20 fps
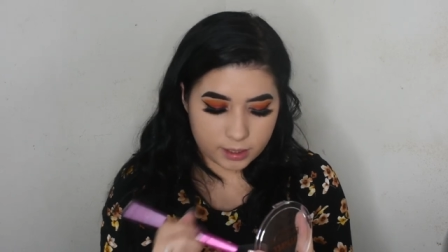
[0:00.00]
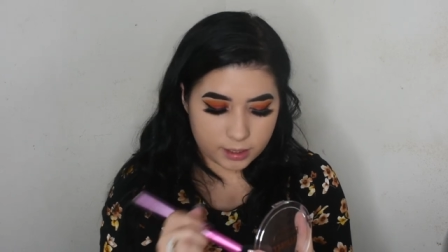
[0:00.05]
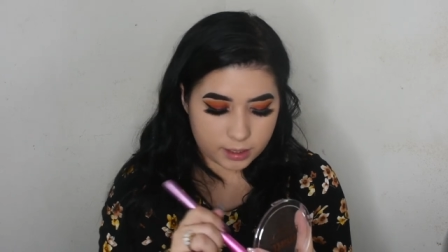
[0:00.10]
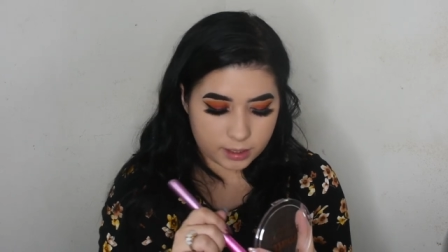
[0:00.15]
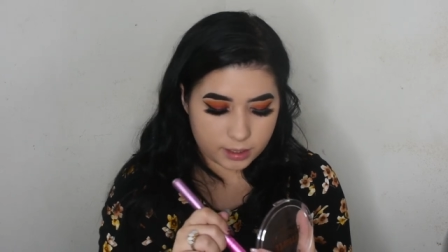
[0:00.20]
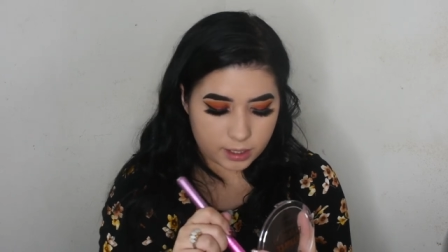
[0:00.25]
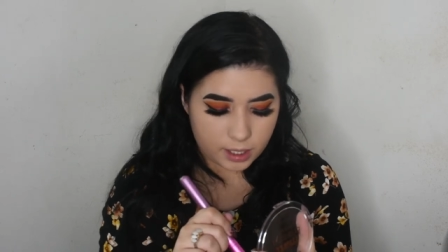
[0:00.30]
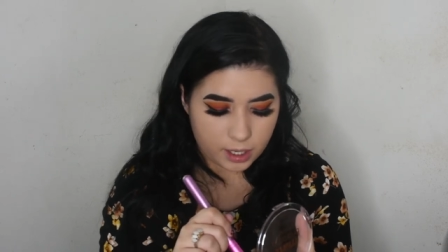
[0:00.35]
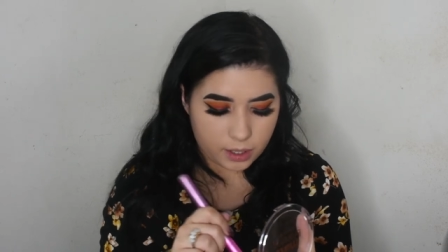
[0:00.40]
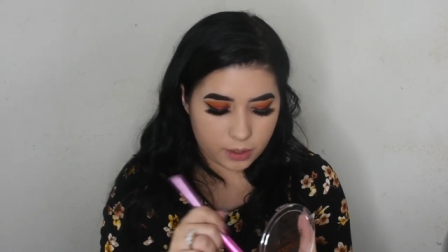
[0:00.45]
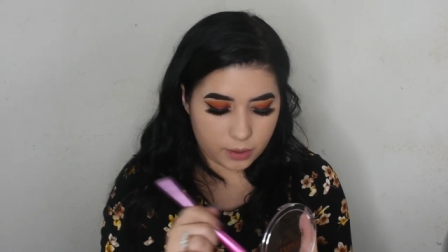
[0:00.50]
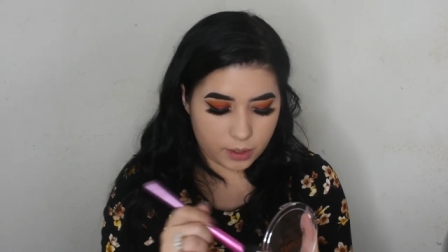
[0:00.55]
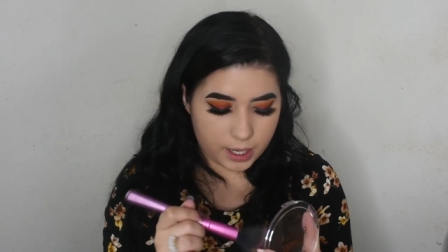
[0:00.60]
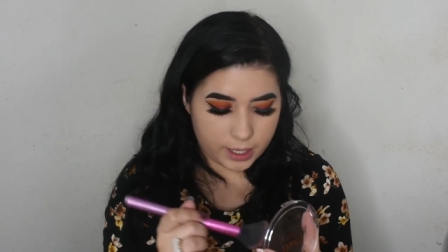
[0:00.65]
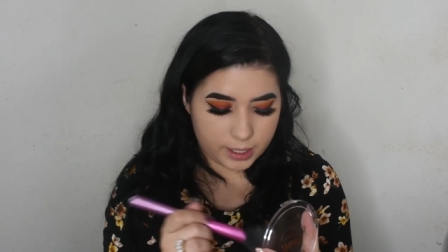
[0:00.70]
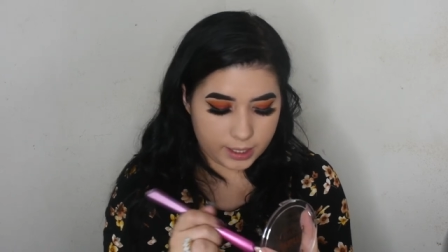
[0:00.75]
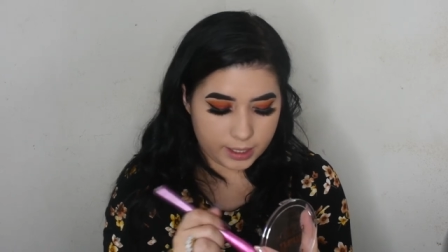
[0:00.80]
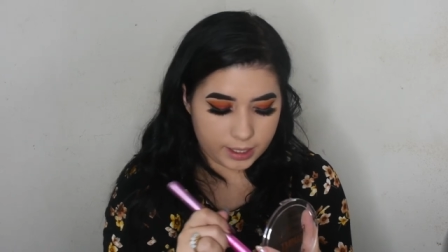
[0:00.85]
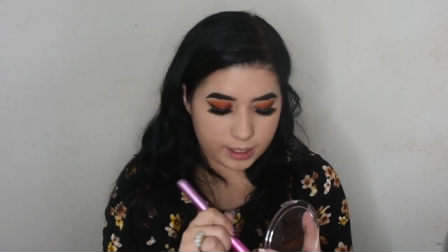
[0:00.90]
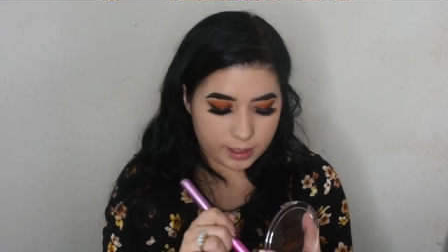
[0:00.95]
So
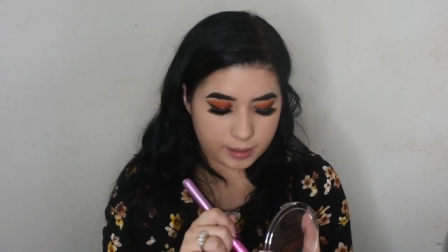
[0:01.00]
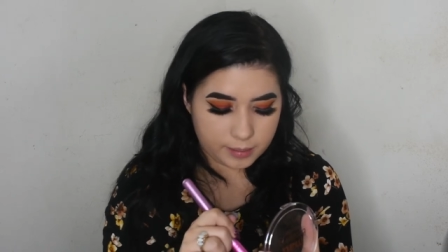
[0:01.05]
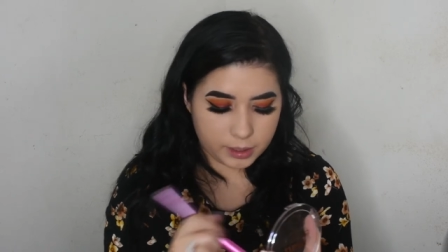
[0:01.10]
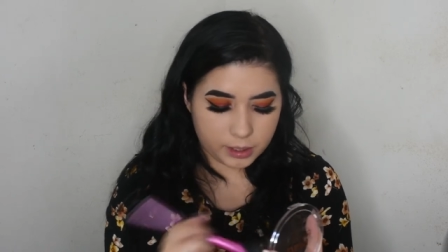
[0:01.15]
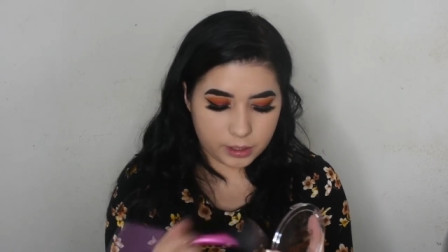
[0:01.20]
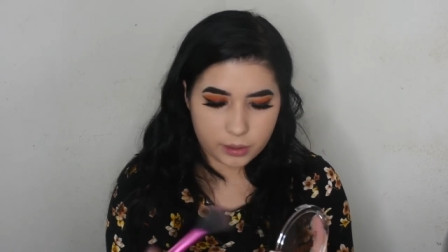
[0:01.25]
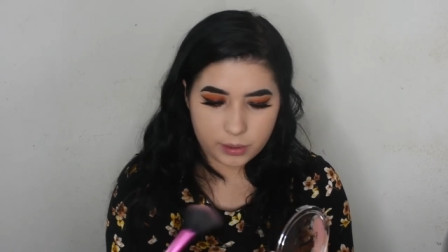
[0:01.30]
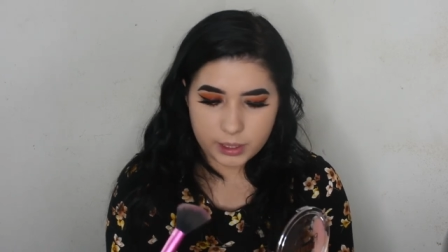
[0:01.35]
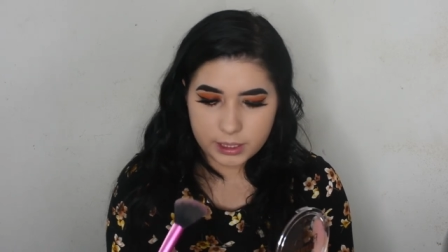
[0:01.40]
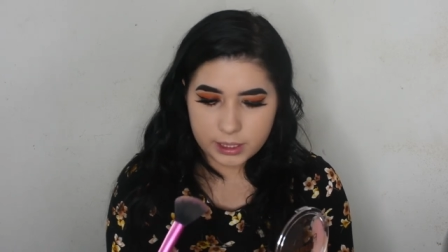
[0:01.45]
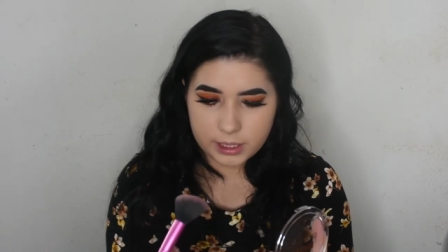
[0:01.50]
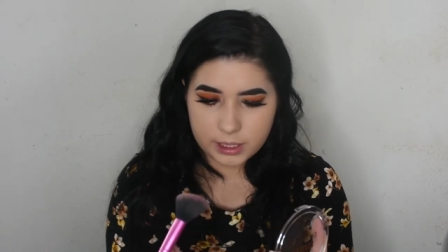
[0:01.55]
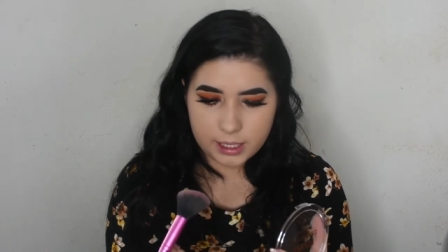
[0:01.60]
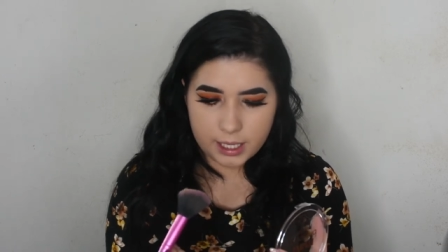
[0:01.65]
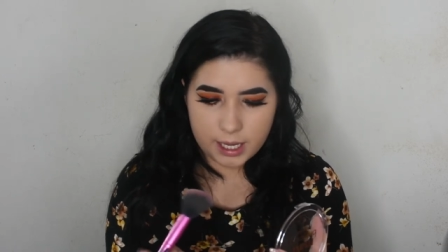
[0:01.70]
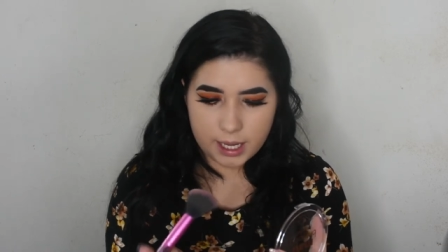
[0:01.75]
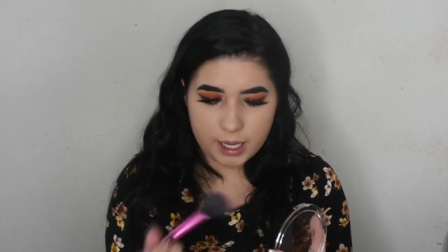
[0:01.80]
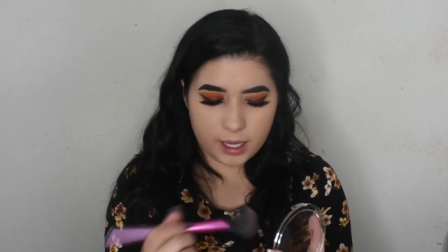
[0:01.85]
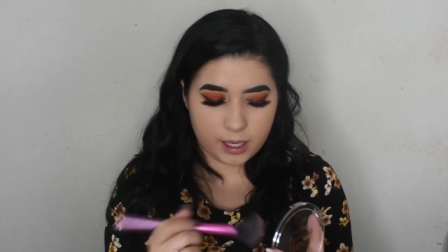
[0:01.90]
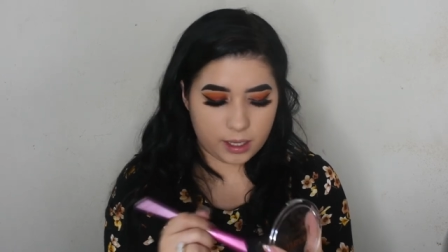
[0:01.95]
I am going to
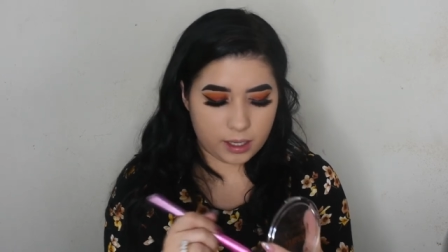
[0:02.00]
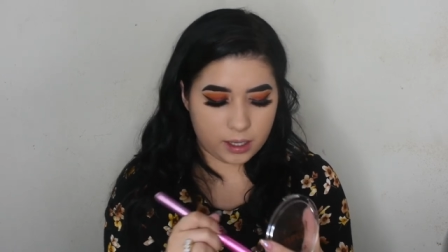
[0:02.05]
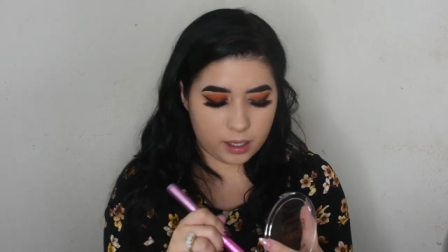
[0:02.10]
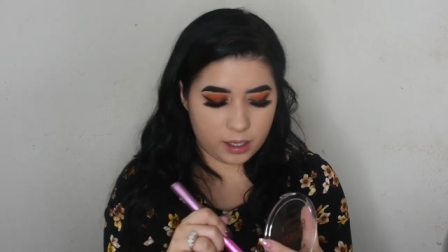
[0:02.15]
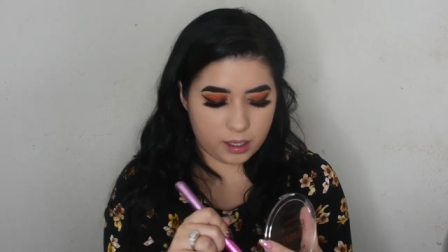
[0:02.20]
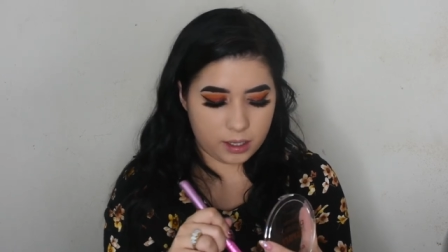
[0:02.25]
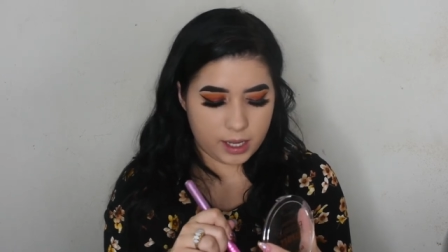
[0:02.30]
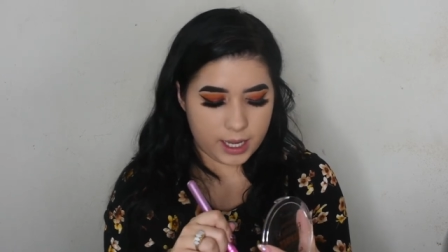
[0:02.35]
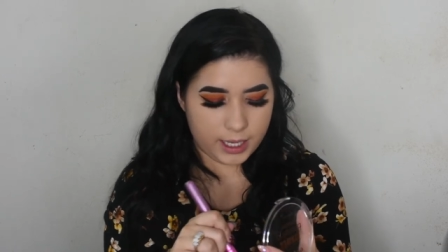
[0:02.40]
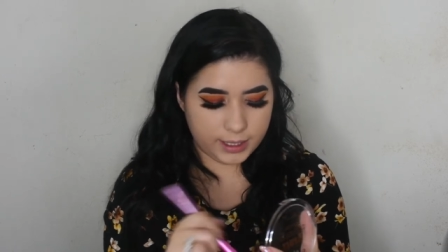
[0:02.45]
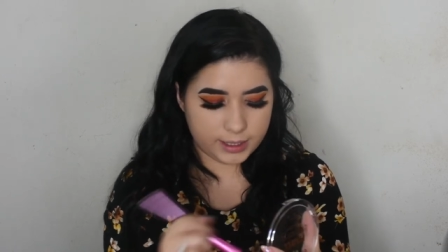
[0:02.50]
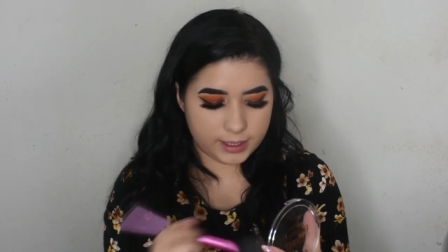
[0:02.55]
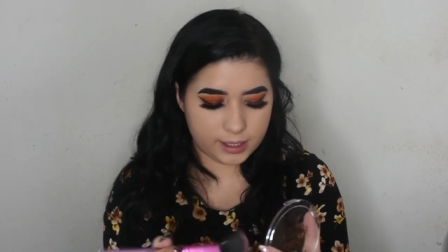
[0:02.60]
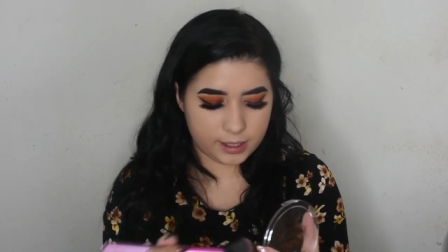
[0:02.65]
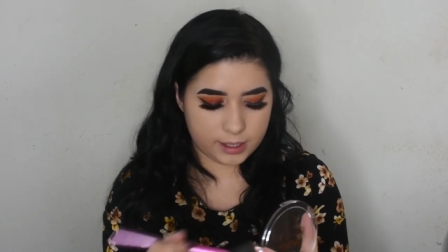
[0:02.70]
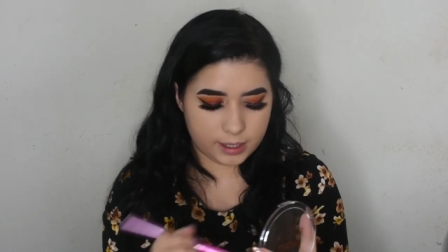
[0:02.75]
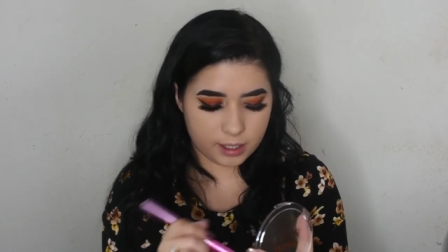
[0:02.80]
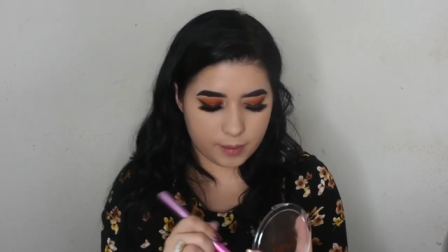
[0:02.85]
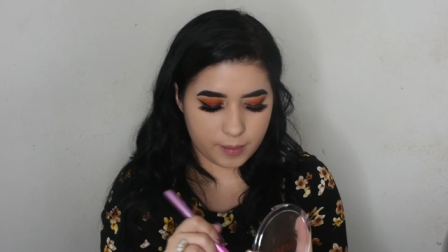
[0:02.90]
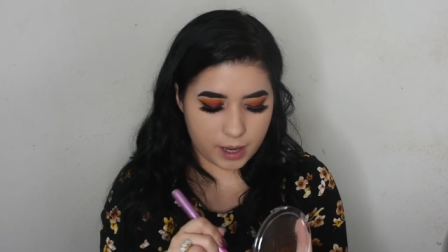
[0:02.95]
take a
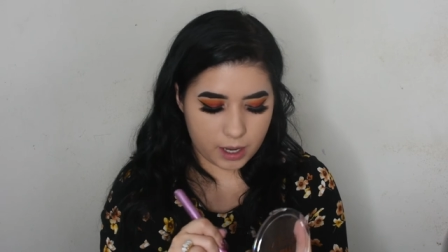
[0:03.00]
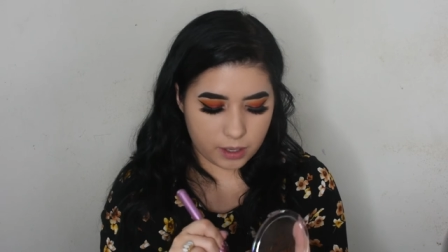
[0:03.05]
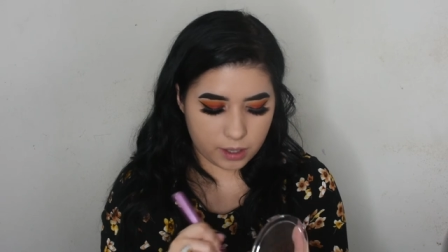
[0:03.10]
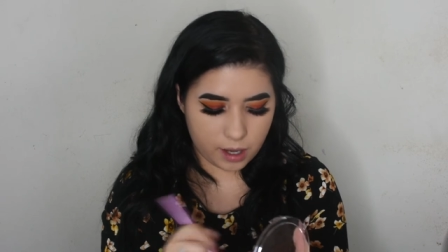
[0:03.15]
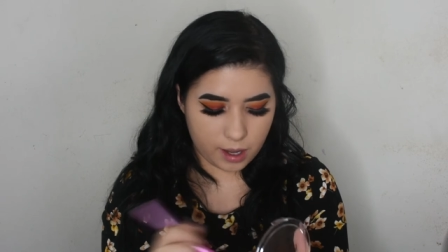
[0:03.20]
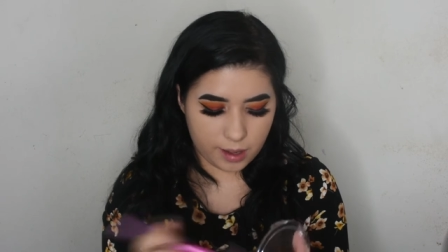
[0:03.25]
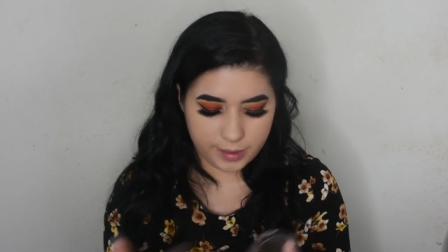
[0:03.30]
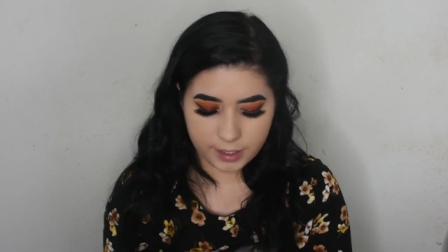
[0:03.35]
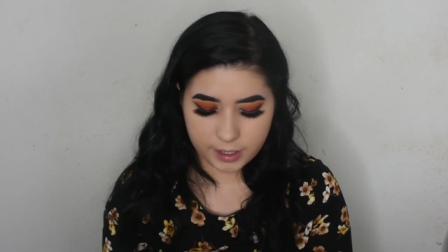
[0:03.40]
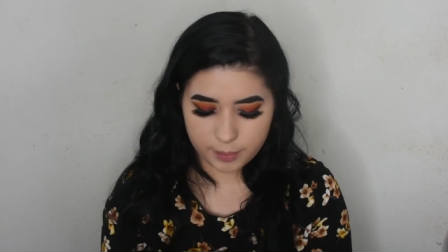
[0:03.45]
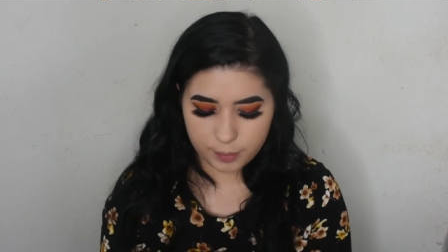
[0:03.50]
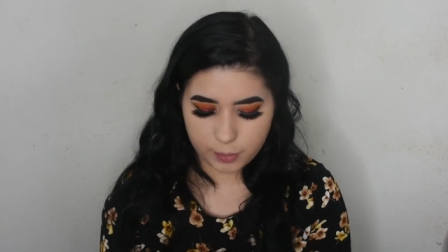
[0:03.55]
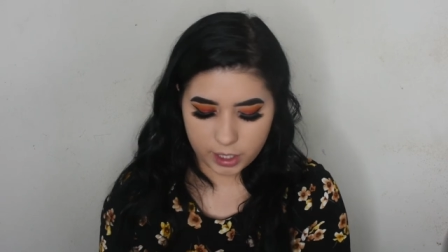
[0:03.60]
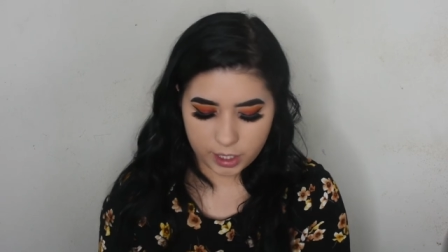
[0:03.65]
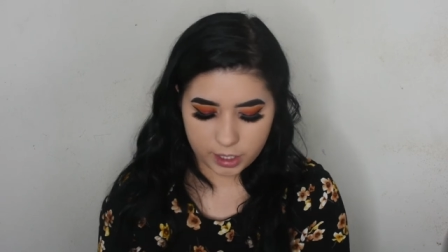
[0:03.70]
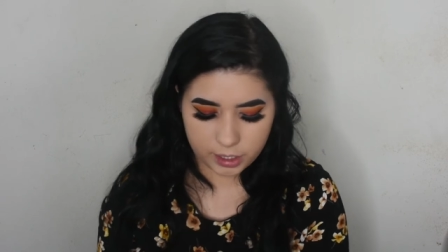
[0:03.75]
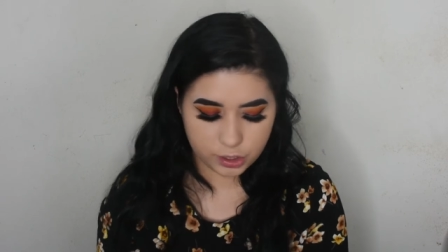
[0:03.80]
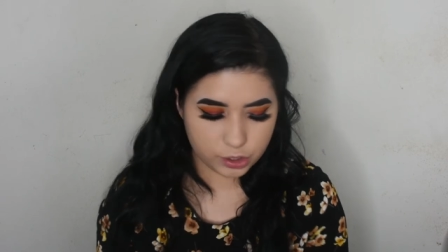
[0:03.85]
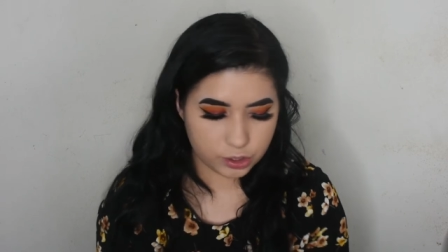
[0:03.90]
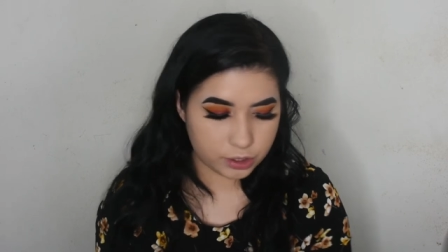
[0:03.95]
decent amount on this
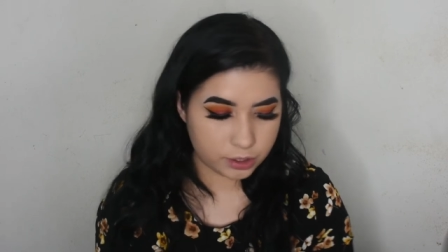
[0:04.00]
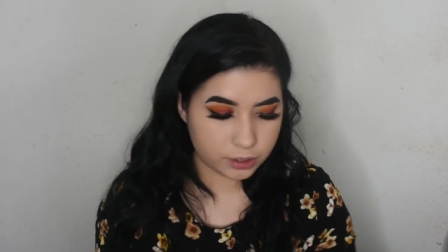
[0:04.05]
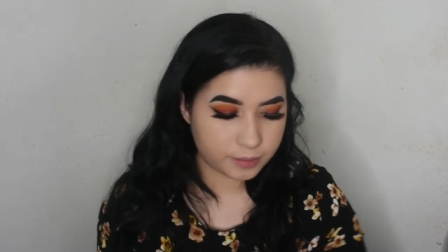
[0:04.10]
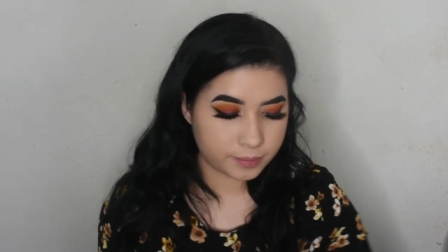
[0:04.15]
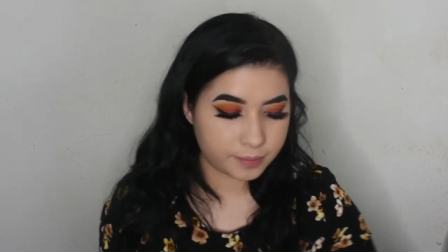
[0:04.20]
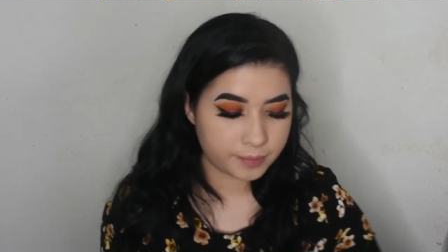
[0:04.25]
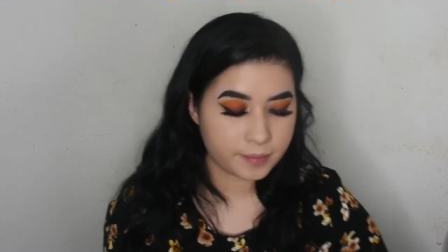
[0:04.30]
brush